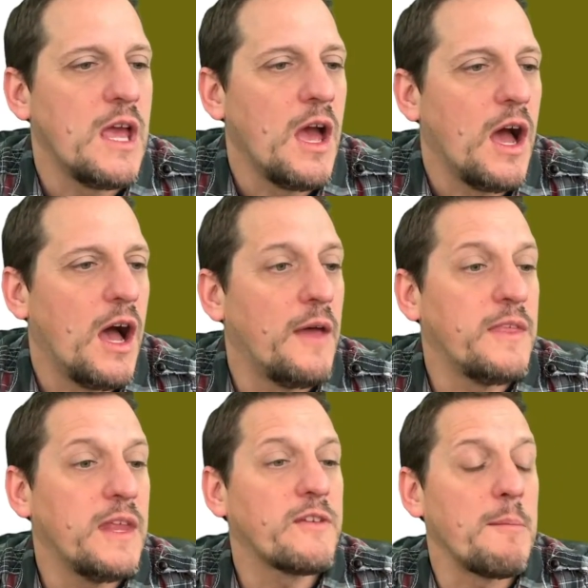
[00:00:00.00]

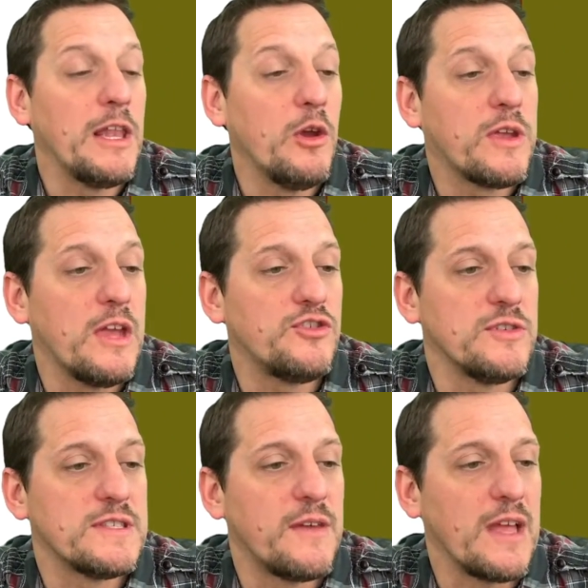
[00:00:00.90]
Then I've got my
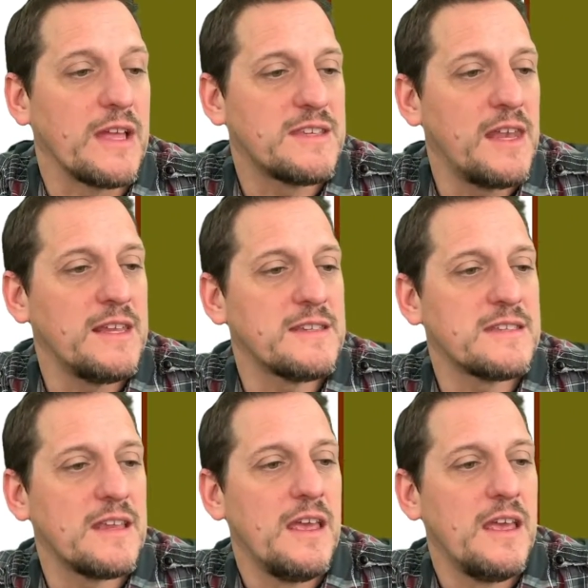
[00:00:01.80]
locations. I've got settings.